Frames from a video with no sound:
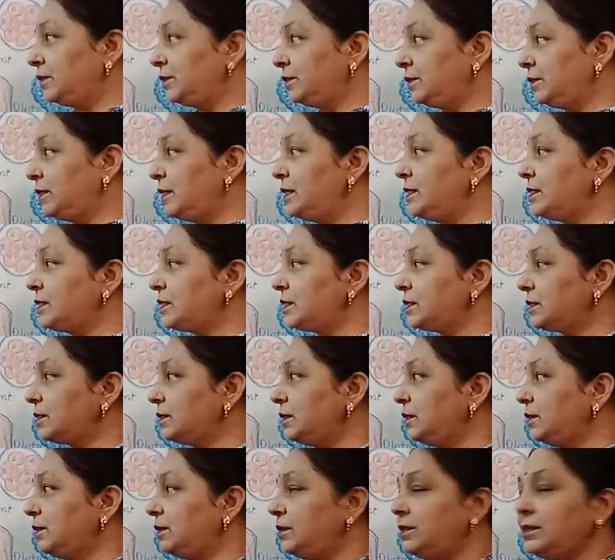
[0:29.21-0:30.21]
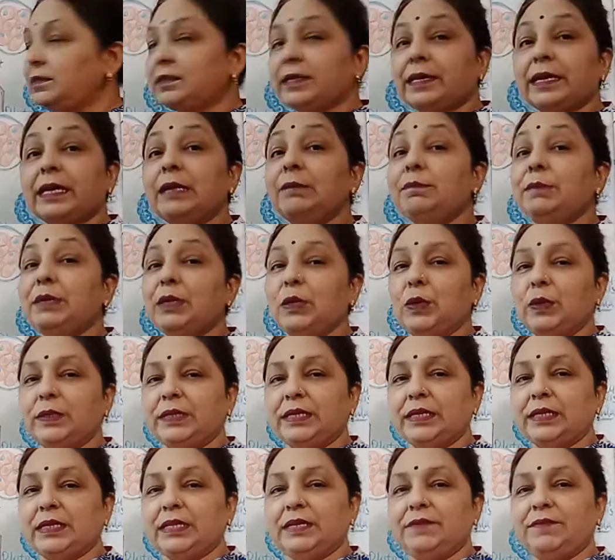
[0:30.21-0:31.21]
this second
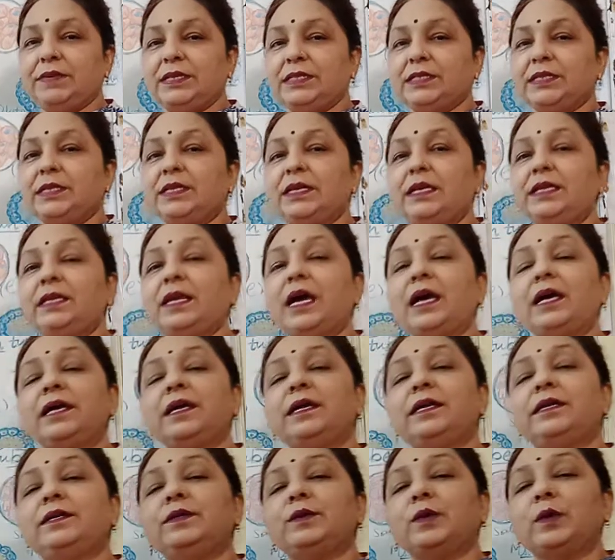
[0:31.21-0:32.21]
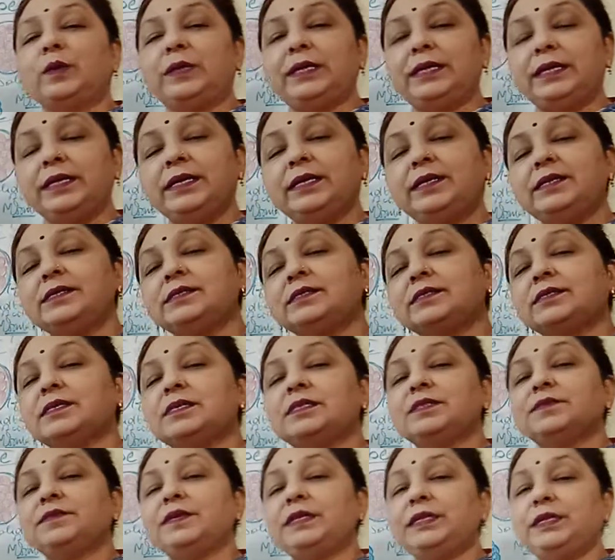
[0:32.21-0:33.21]
meiotic division, and I had already
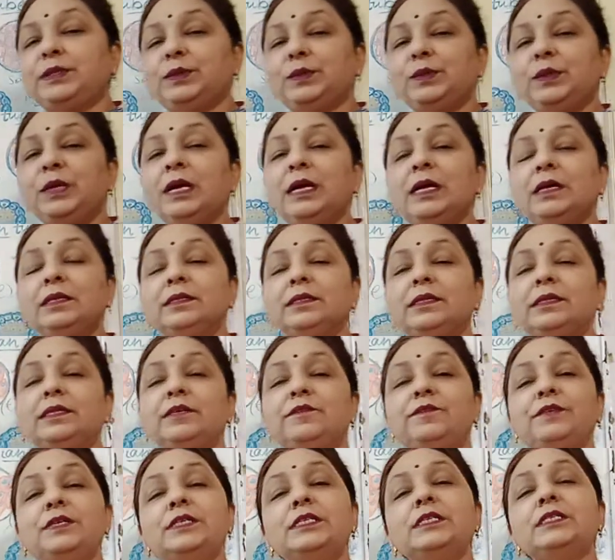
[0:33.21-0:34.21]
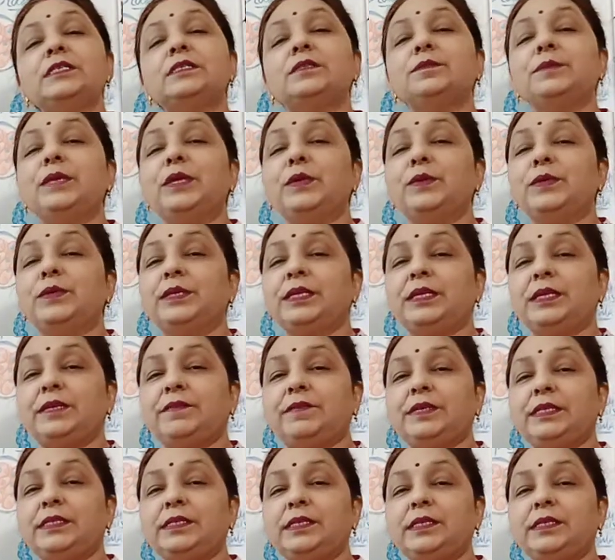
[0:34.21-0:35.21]
discussed with you that the first meiotic
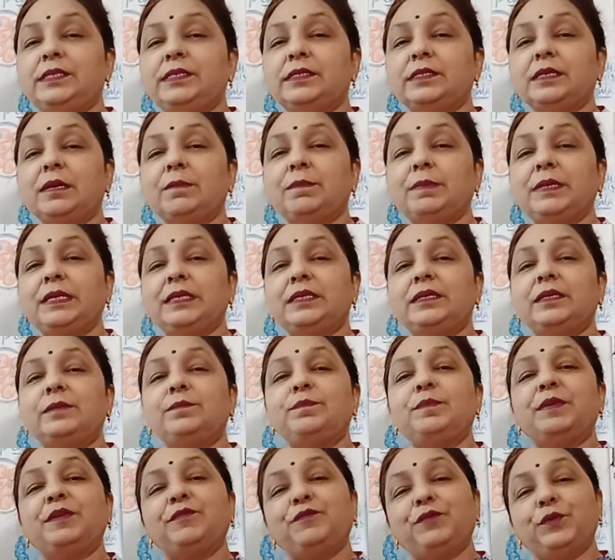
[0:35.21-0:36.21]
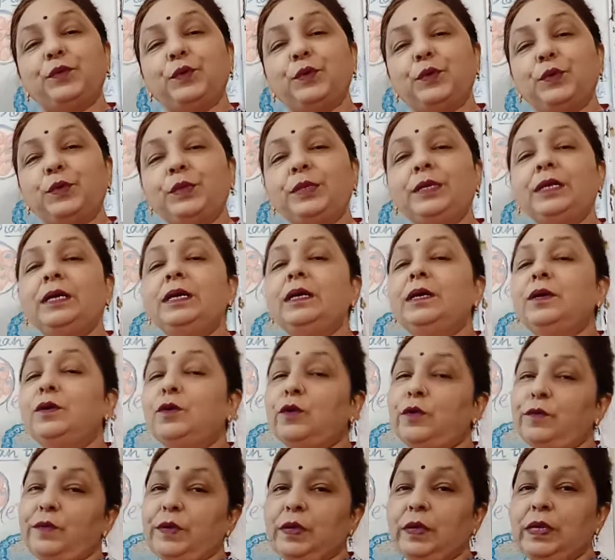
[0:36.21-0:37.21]
division is completed before
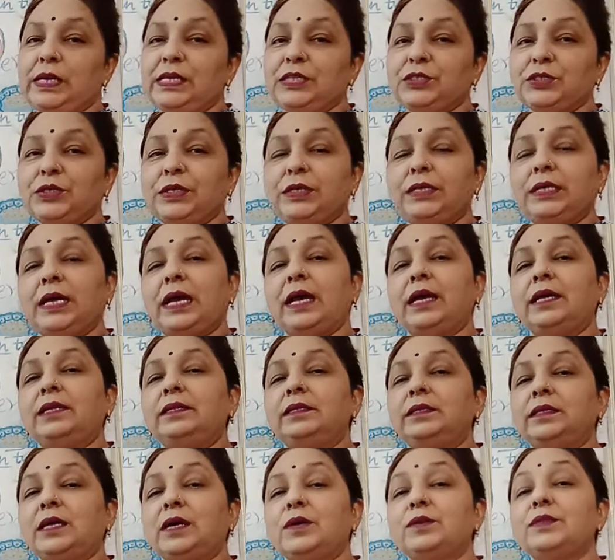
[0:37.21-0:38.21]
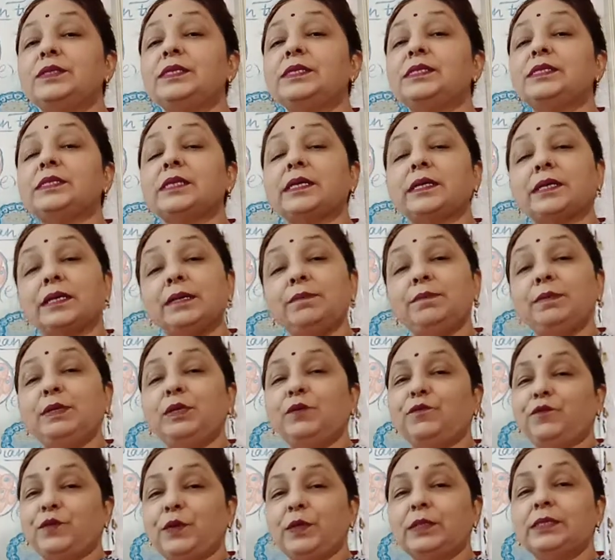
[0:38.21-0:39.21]
ovulation, and now the second
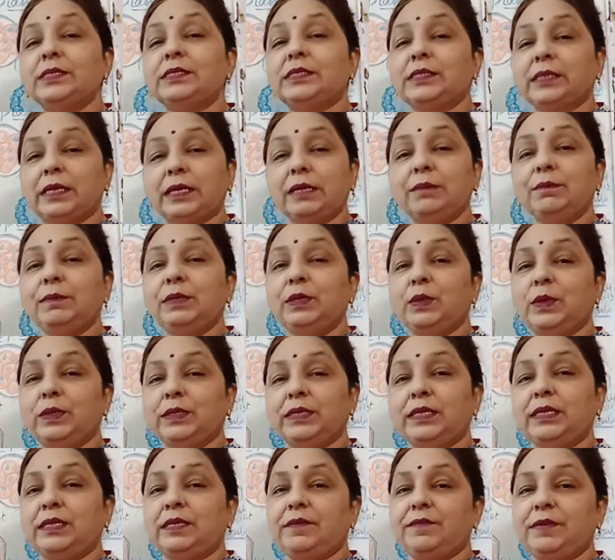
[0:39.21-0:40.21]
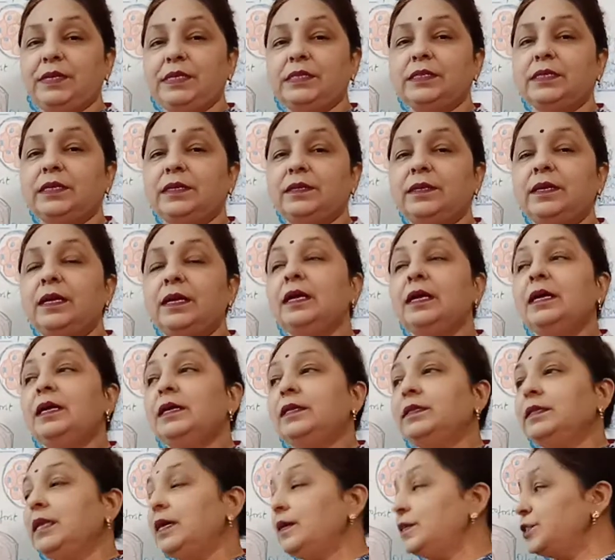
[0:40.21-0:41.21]
meiotic division,
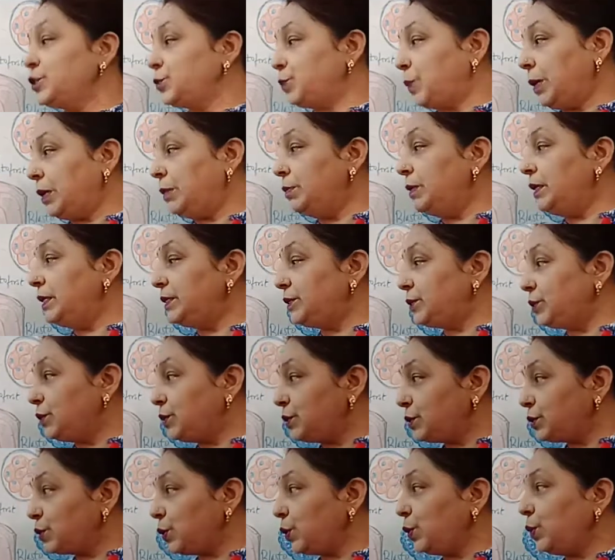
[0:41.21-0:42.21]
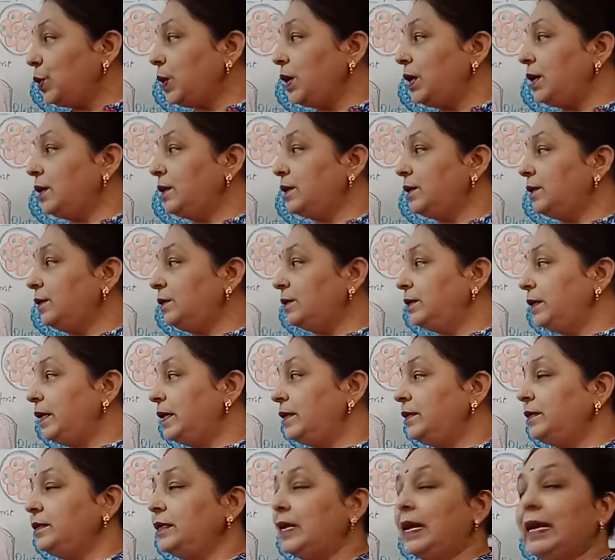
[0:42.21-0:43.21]
now spermatozoa,
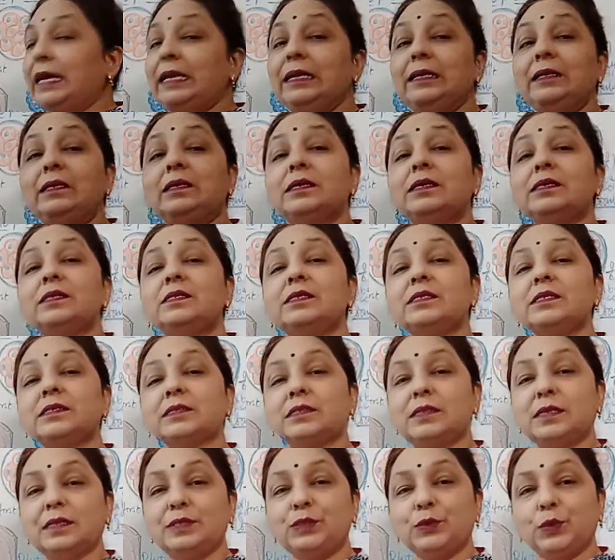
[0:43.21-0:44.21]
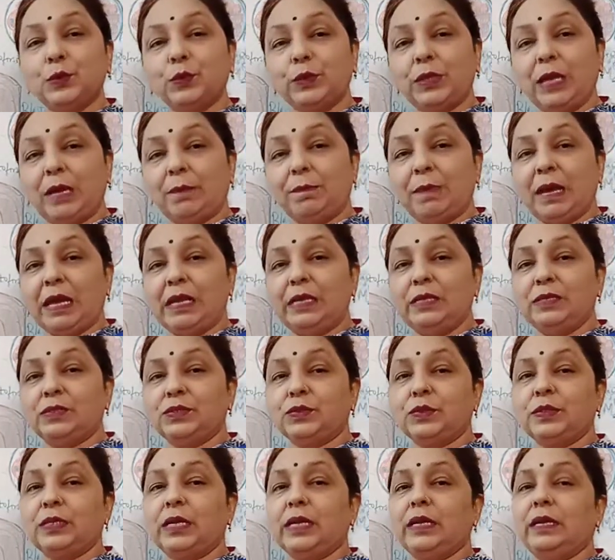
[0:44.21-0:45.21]
it enters the zona
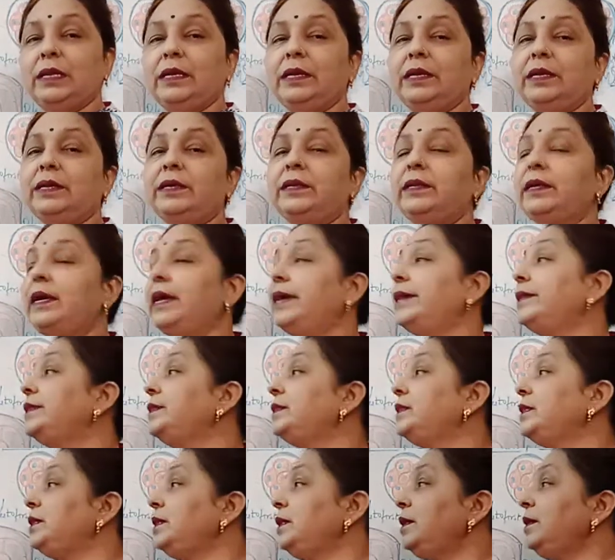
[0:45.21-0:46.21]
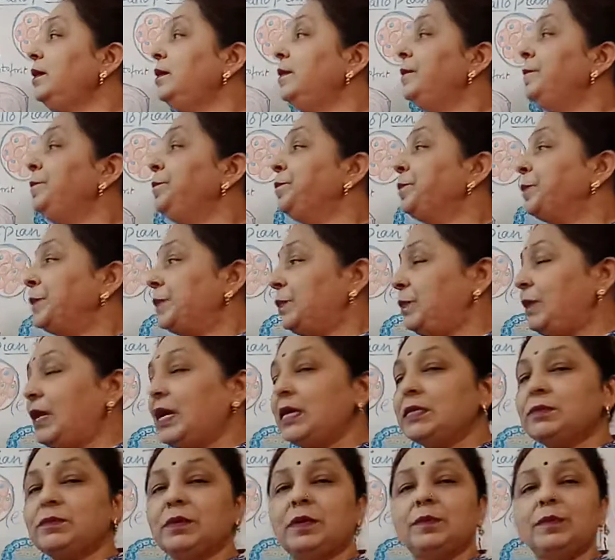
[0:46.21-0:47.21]
pellucida layer and the
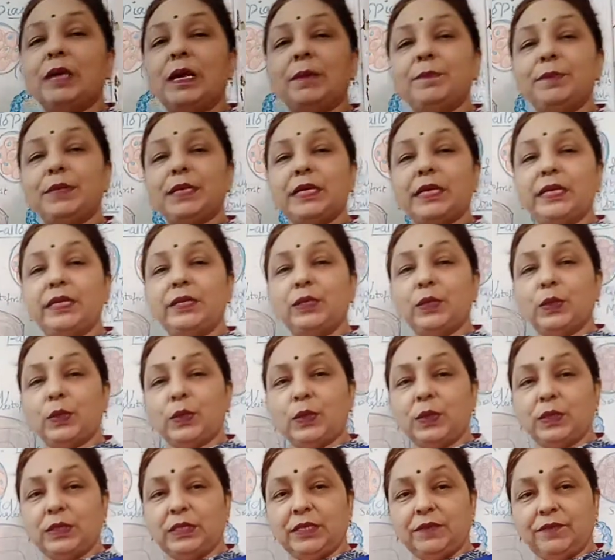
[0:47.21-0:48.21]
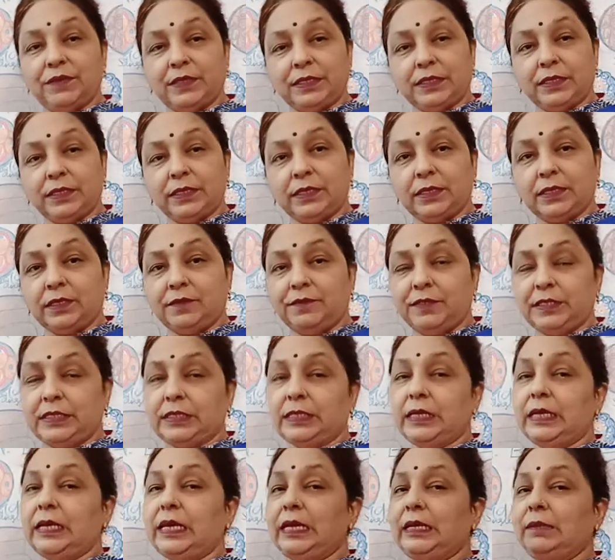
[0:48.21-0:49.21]
plasma membrane or the
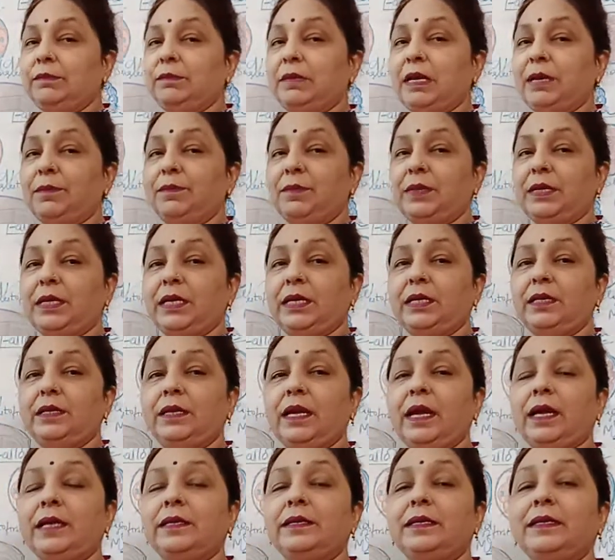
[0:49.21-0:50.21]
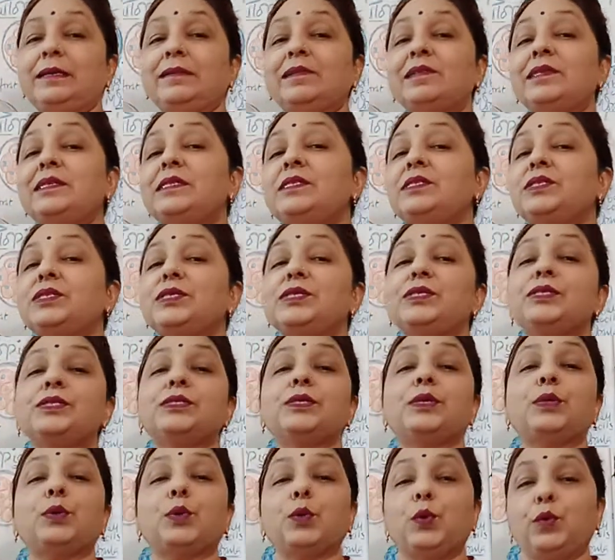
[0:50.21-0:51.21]
vitelline membrane, and it reaches
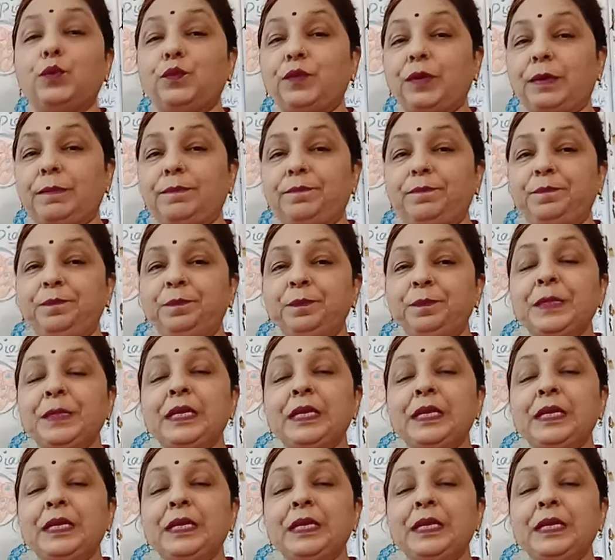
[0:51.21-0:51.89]
the ovum.